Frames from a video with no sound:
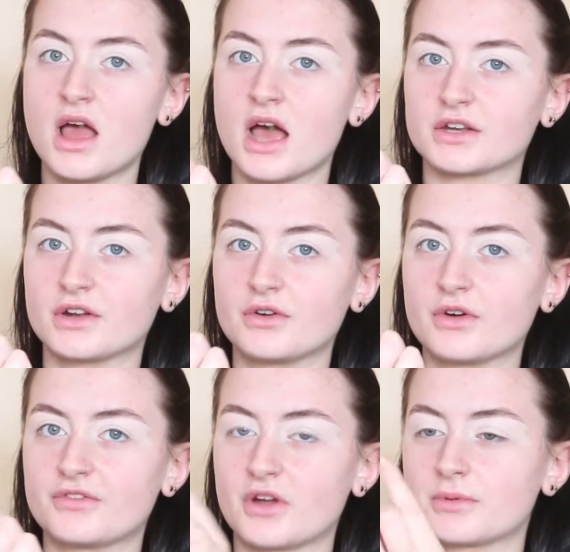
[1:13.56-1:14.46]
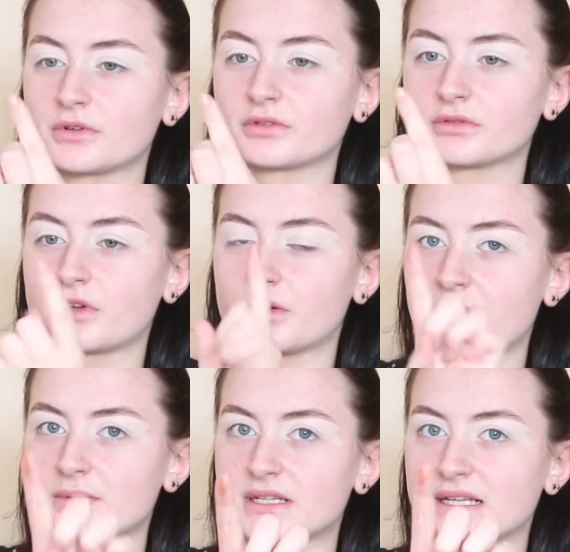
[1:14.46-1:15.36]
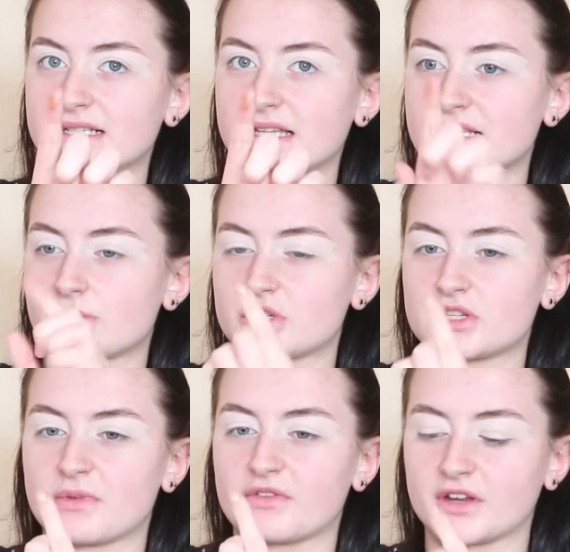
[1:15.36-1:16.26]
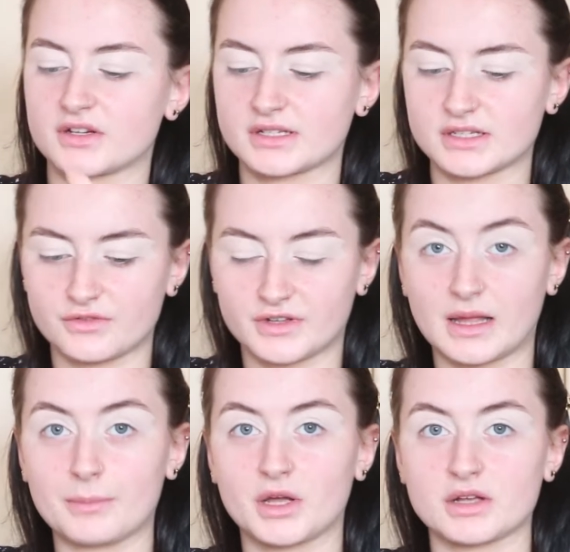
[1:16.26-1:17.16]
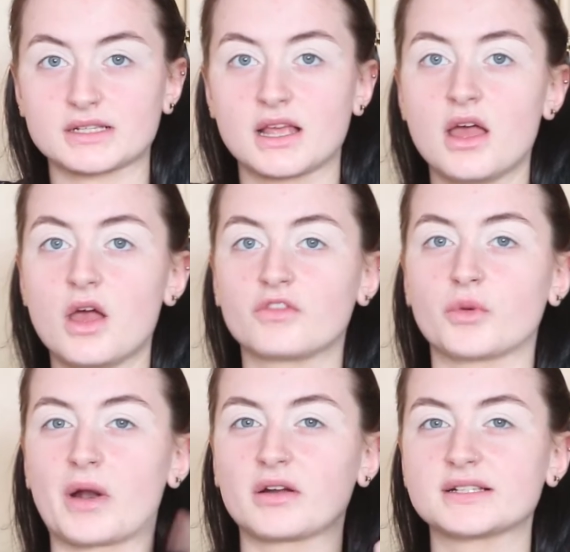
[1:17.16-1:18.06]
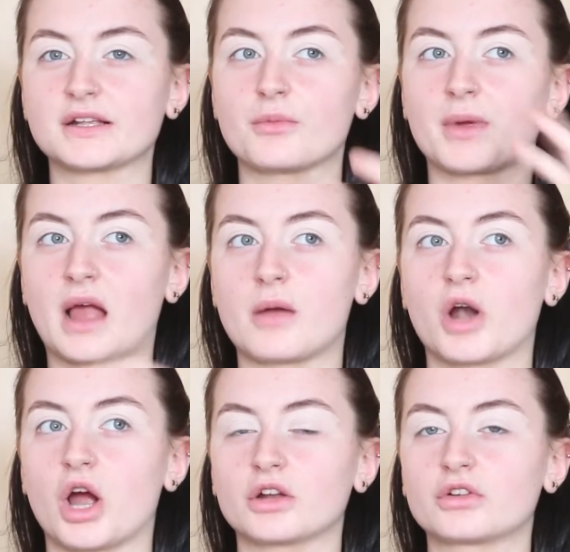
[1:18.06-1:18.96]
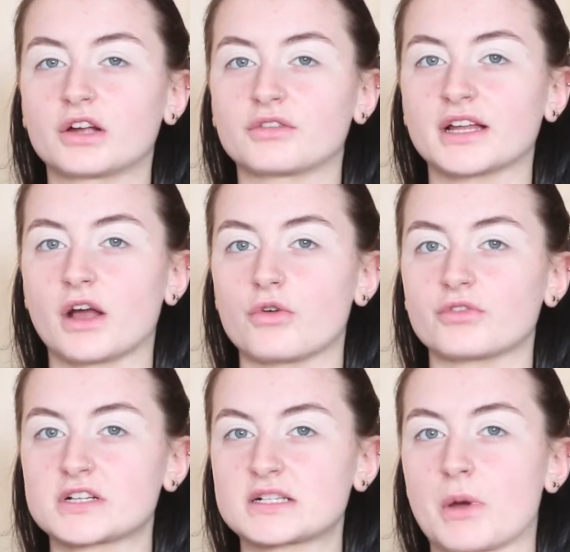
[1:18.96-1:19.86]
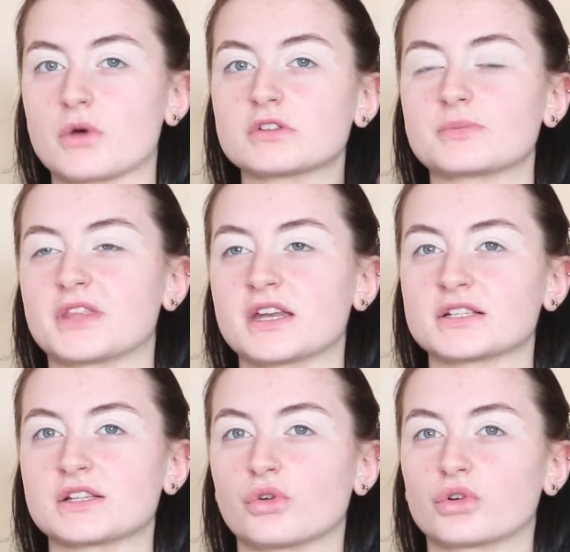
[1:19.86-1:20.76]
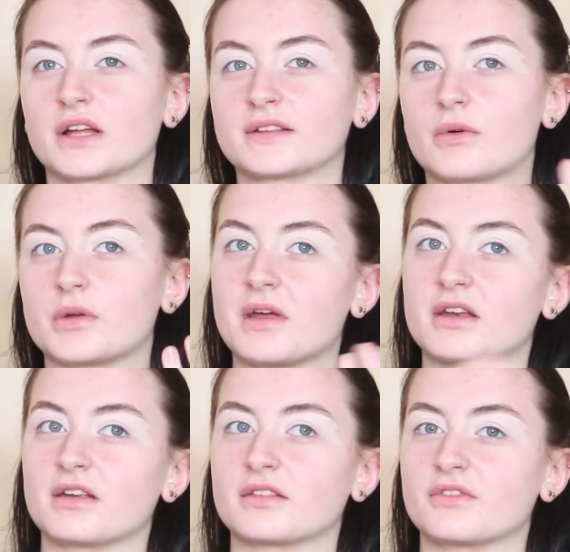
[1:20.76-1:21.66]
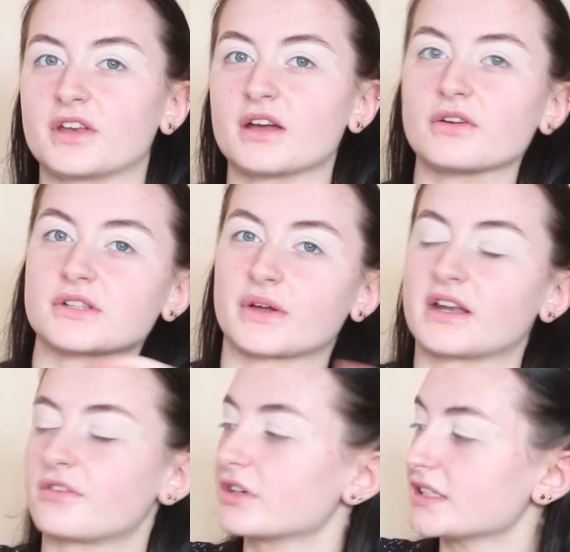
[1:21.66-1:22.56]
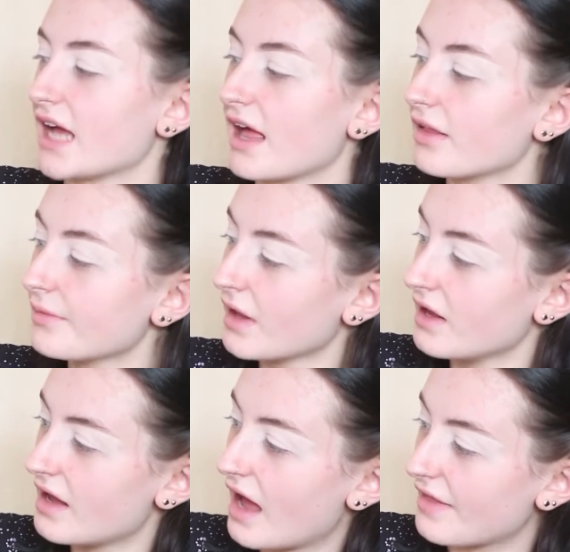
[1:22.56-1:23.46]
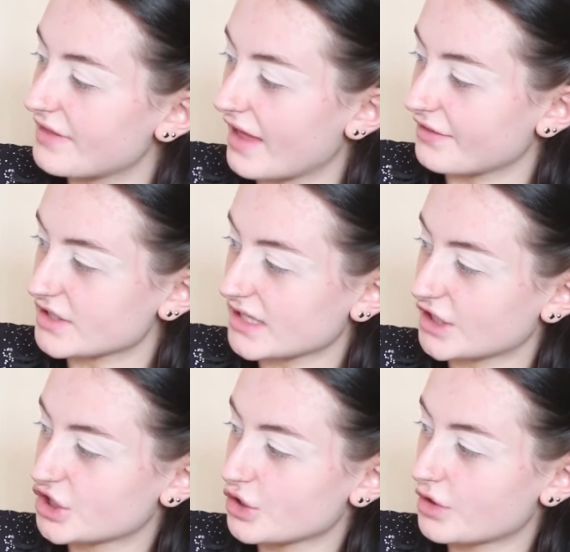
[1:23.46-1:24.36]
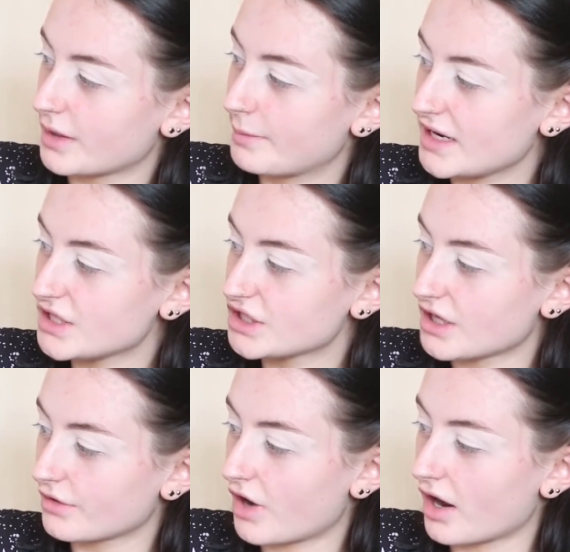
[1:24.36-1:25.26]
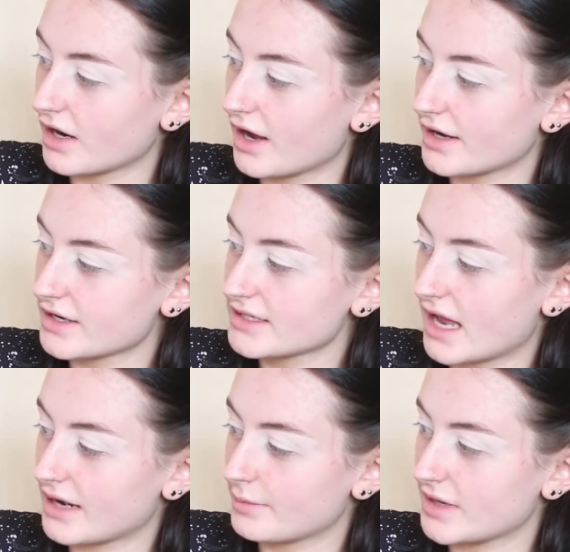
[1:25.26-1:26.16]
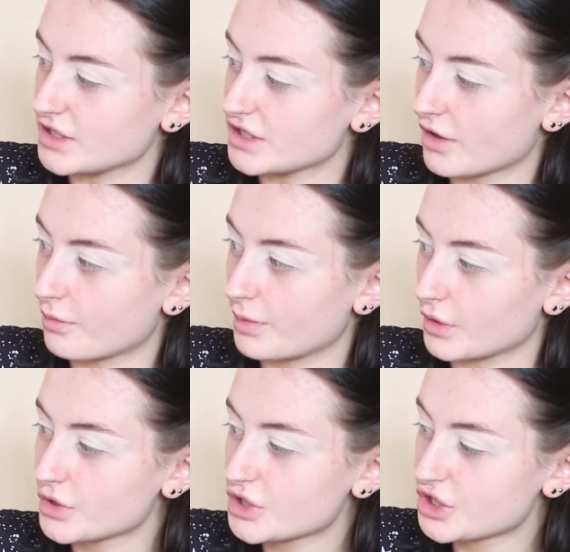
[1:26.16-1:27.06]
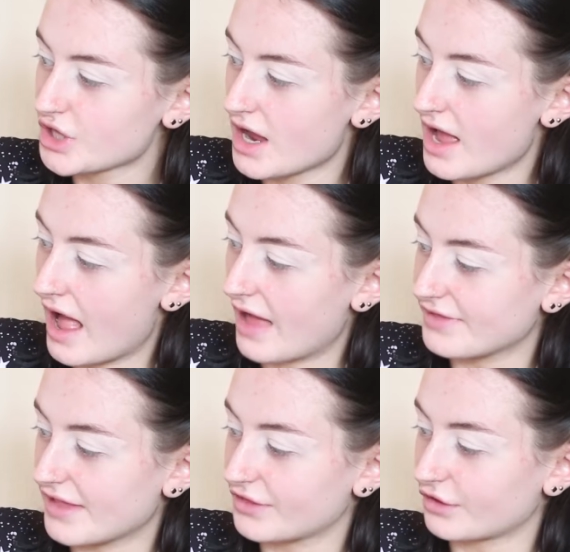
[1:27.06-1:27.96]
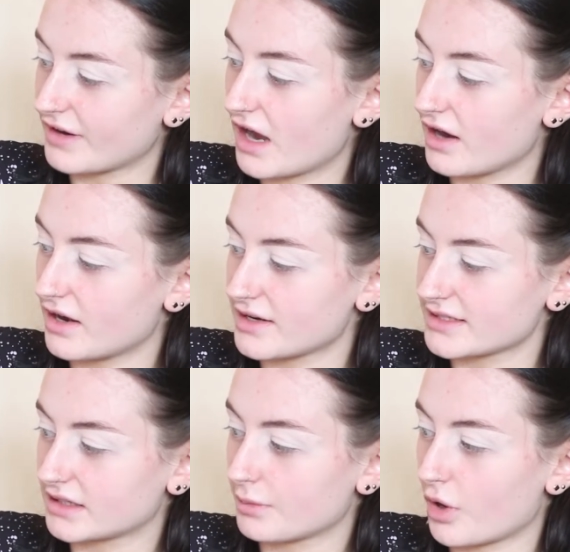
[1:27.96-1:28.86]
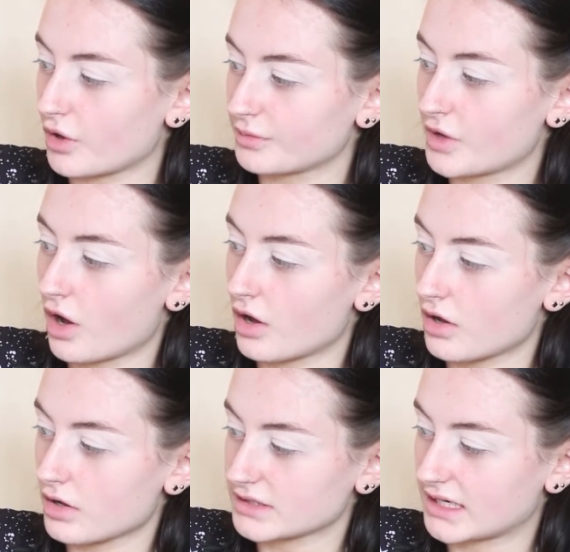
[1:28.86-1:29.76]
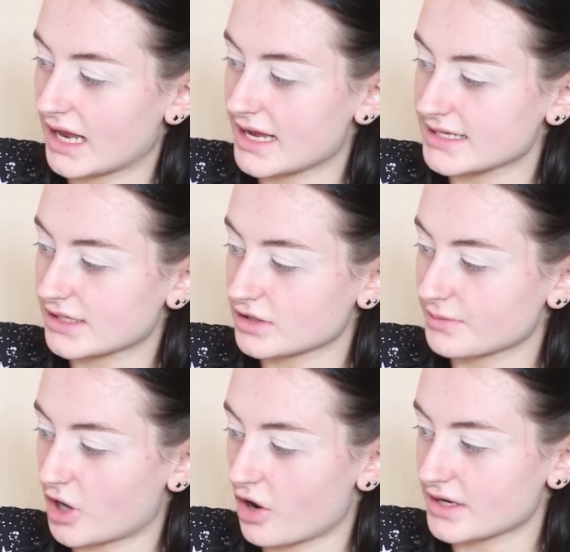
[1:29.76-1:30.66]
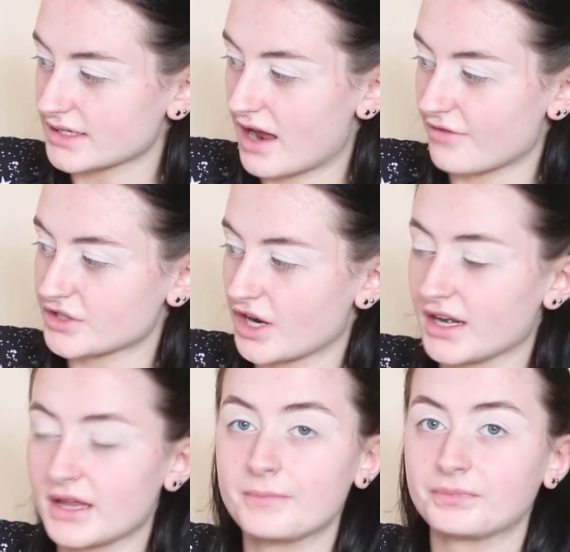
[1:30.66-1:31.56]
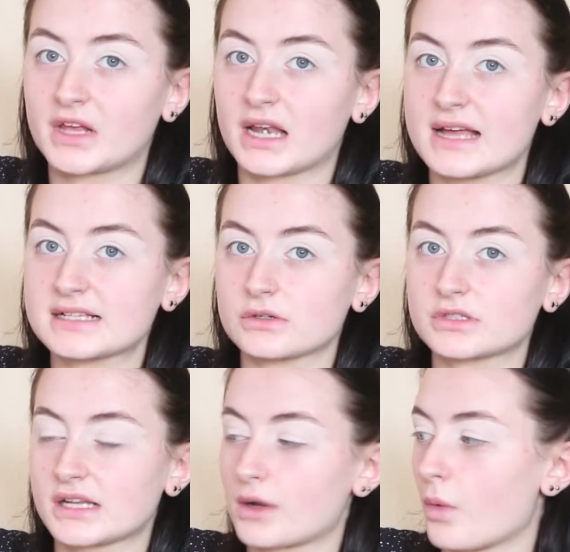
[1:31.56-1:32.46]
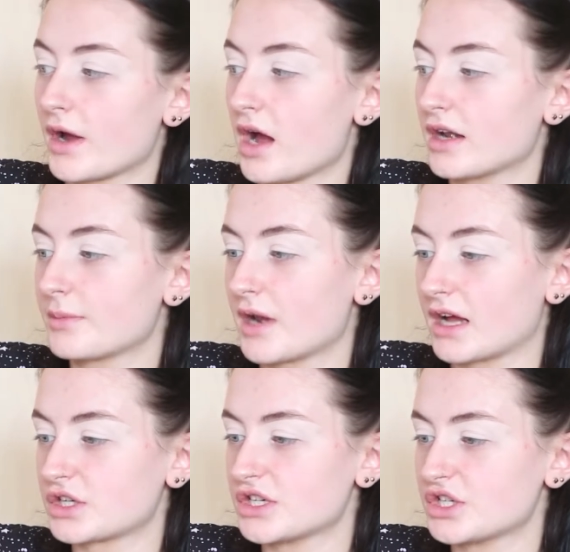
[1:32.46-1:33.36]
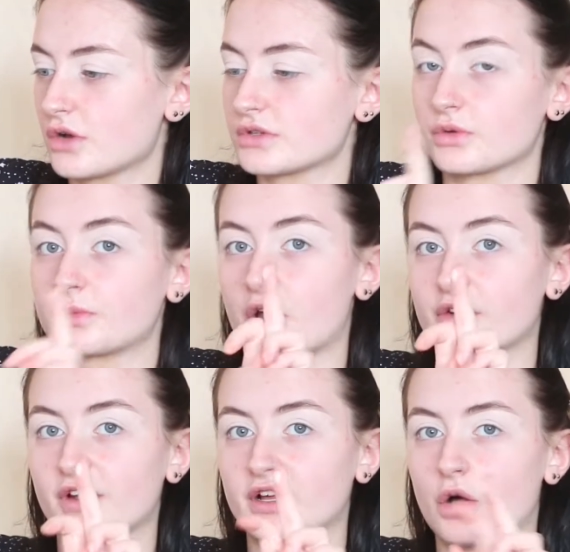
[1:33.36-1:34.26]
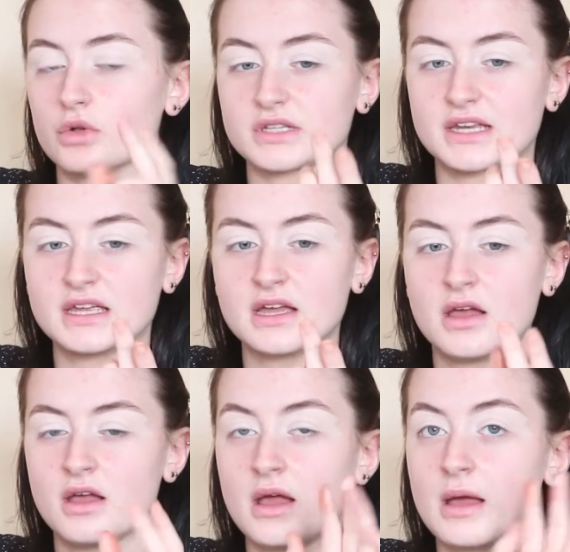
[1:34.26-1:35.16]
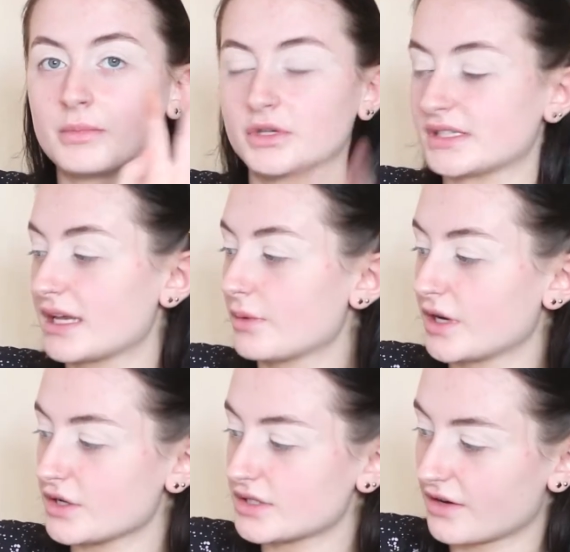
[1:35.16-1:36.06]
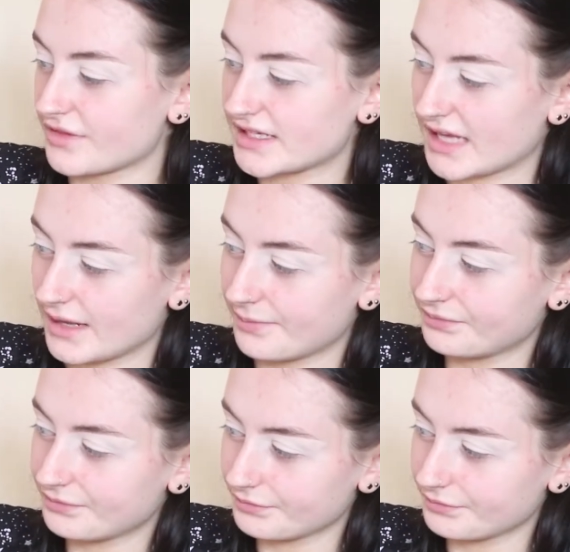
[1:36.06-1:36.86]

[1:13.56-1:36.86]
I don't know if you're going to be able to like see the swatches on my fingers and stuff like that, because from where I sit with my camera I look like really overexposed, but then it doesn't look like that when I'm editing the video, so I can never really tell. And then there's like two kind of peachy toned highlighters and a peachy toned blush, and then three highlighters at the bottom called Glaze, Ultimate Goddess and Aphrodite. Glaze looks like a white highlighter, but it actually shows up kind of like goldeny, but you'll see it when I use it on the skin.